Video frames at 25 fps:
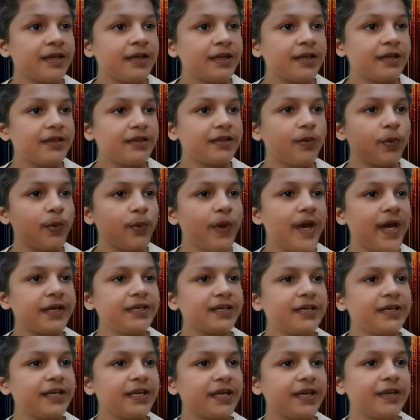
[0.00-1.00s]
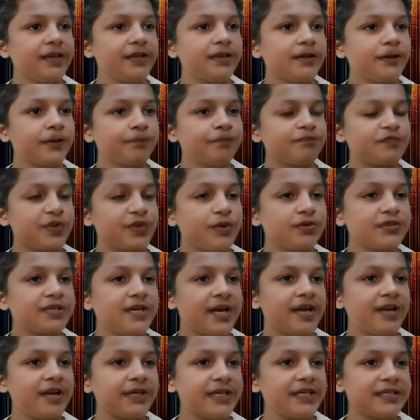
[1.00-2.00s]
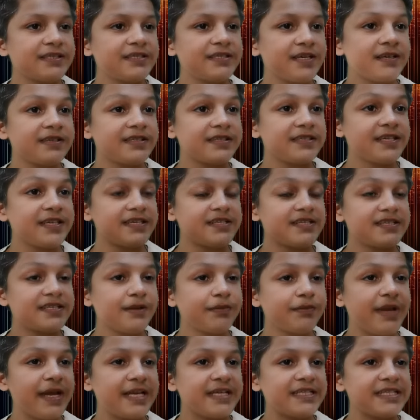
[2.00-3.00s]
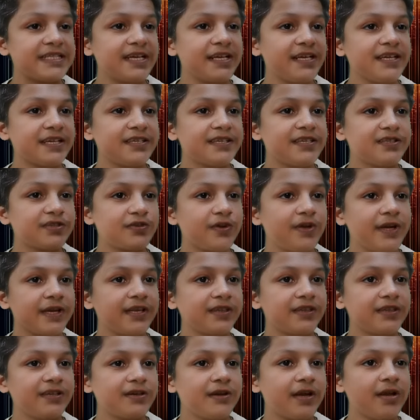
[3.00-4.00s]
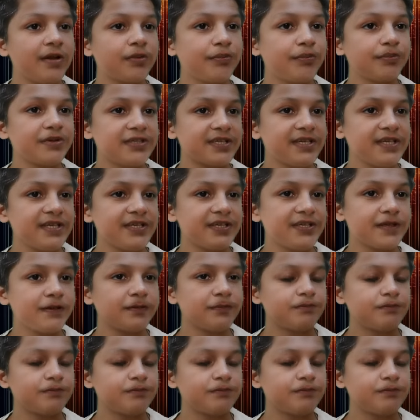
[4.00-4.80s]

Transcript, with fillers: The warrior king, whose armies are systematically destroying their opposition.